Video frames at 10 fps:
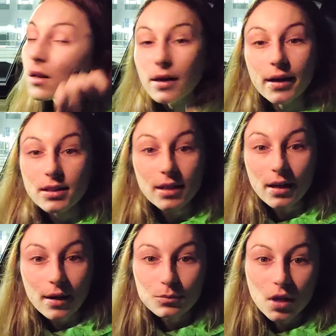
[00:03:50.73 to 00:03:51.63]
Like I
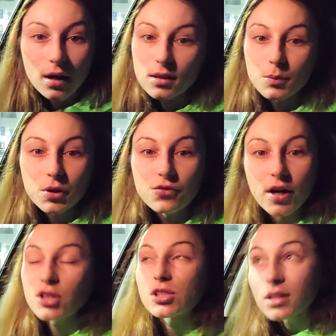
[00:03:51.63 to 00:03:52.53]
said, I'm not a
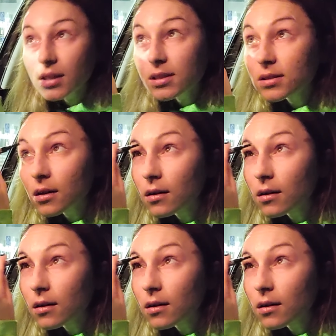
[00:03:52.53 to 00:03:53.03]
perfectionist.